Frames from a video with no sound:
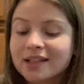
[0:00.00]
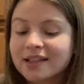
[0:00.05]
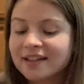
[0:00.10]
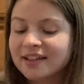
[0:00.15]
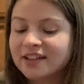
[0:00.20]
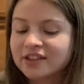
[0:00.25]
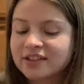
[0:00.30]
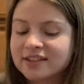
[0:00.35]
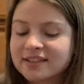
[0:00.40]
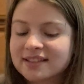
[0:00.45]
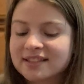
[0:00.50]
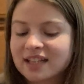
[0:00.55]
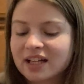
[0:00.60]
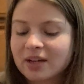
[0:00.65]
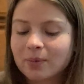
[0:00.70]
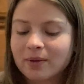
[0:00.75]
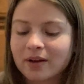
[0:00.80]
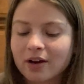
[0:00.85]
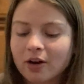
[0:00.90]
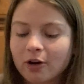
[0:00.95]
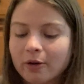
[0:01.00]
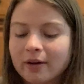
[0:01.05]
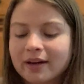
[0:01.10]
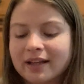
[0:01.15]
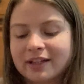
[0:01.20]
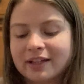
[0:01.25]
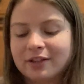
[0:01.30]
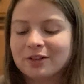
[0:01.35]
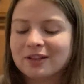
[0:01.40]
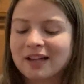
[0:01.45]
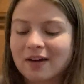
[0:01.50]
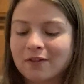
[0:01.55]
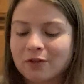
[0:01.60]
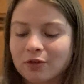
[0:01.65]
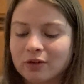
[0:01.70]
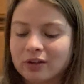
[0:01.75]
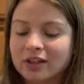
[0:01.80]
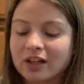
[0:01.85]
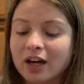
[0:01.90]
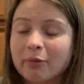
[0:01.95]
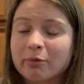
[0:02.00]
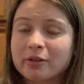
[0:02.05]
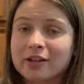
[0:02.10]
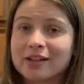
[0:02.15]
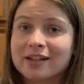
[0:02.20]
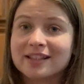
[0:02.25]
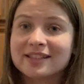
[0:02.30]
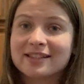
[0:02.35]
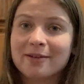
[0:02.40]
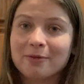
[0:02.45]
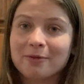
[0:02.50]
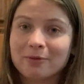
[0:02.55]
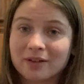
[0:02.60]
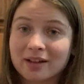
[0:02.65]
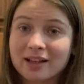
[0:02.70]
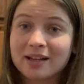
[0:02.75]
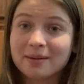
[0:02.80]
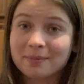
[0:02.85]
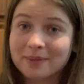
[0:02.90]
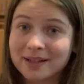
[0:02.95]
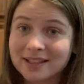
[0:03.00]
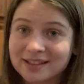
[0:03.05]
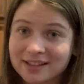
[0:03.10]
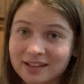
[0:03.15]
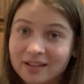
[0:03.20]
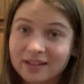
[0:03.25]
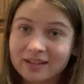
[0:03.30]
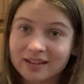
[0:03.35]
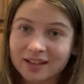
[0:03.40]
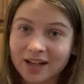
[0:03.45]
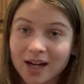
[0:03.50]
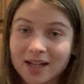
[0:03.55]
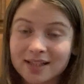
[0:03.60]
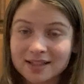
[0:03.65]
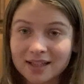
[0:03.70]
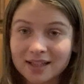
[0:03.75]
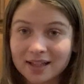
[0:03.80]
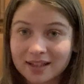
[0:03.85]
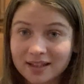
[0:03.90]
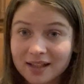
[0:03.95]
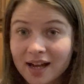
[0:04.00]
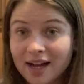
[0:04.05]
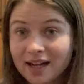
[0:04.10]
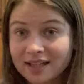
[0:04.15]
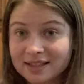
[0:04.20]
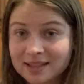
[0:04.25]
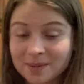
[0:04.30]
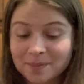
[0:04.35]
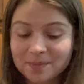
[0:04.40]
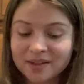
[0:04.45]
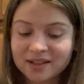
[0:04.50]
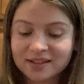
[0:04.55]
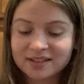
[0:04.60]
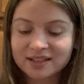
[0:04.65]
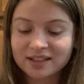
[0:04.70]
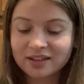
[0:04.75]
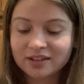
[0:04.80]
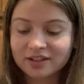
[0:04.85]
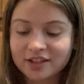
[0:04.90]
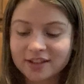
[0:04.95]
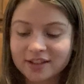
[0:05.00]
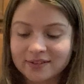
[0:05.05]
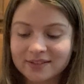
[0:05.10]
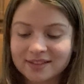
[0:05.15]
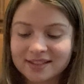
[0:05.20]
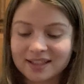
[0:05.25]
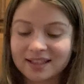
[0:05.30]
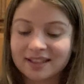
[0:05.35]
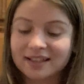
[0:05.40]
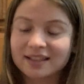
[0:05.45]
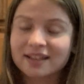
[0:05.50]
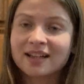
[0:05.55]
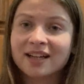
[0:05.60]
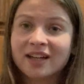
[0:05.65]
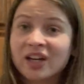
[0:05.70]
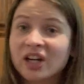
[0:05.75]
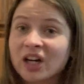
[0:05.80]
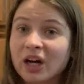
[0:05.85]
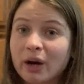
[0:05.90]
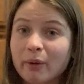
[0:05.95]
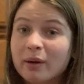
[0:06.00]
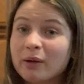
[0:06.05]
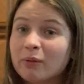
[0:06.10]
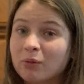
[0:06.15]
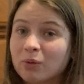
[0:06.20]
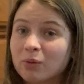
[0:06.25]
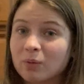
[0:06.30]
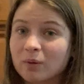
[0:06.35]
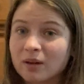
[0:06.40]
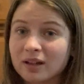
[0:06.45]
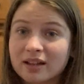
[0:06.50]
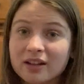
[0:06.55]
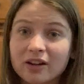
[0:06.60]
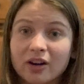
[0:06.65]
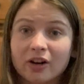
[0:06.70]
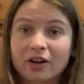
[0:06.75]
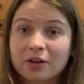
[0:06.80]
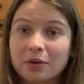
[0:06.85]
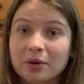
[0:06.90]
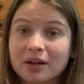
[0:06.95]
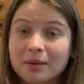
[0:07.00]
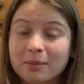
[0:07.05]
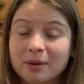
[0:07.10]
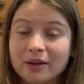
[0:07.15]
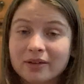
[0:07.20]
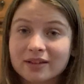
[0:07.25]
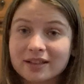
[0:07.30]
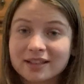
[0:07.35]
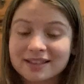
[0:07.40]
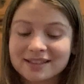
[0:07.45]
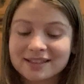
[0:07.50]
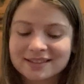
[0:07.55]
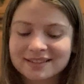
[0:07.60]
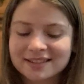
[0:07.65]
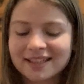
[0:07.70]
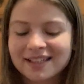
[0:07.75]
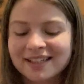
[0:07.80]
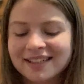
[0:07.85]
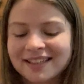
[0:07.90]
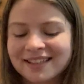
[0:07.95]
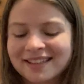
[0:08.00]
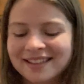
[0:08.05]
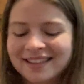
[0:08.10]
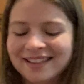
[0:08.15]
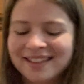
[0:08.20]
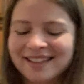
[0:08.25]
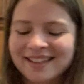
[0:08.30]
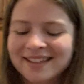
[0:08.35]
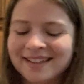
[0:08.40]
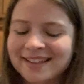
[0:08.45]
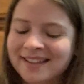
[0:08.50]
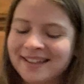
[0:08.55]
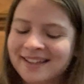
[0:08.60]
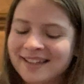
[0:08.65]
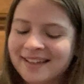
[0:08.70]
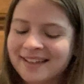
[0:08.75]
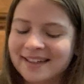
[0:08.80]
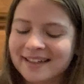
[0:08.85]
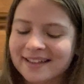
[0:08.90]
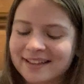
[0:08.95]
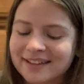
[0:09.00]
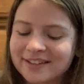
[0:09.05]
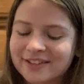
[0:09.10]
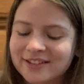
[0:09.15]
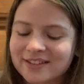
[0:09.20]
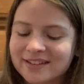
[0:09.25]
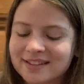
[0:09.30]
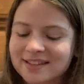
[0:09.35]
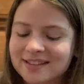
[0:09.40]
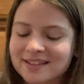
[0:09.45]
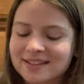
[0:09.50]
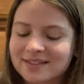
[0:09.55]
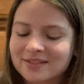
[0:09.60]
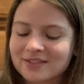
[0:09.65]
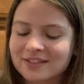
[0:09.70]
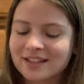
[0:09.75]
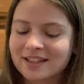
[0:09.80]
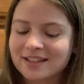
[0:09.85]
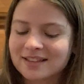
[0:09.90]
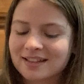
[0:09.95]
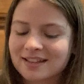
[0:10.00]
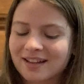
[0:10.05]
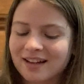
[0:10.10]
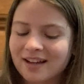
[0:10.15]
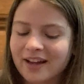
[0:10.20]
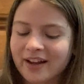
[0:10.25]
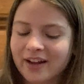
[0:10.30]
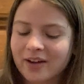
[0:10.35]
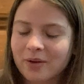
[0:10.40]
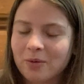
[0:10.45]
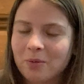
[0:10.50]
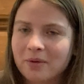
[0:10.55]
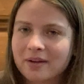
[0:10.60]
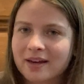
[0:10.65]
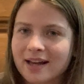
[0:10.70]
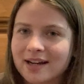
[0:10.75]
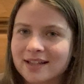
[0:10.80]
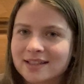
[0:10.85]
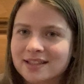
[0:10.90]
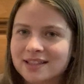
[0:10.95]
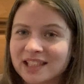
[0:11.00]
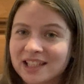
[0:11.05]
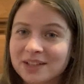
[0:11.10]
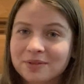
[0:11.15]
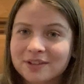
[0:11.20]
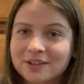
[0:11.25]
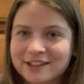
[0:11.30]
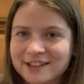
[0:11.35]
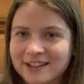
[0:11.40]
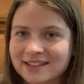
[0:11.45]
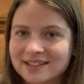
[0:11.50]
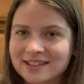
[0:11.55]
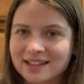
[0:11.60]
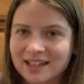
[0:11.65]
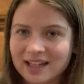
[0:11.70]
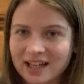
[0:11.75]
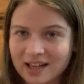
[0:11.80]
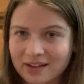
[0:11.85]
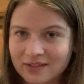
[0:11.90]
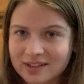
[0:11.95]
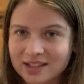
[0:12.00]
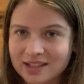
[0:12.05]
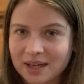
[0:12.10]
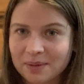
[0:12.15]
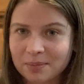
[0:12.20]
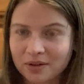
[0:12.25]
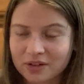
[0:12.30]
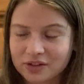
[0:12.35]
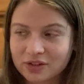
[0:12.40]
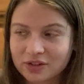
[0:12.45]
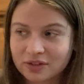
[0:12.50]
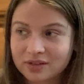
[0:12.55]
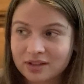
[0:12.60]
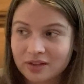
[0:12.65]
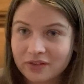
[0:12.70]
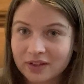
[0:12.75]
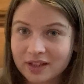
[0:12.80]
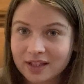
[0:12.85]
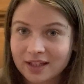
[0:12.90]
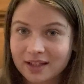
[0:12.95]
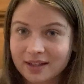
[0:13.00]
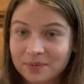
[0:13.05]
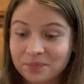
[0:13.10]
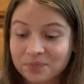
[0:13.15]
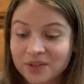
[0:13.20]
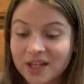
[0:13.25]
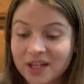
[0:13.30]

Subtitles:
And she said, we already do that for adoption. Is it really a big deal? And the guy's like, yeah, it's a big deal. And she was like, are we really arguing about this? And then is like, can a state reject an out-of-state birth certificate?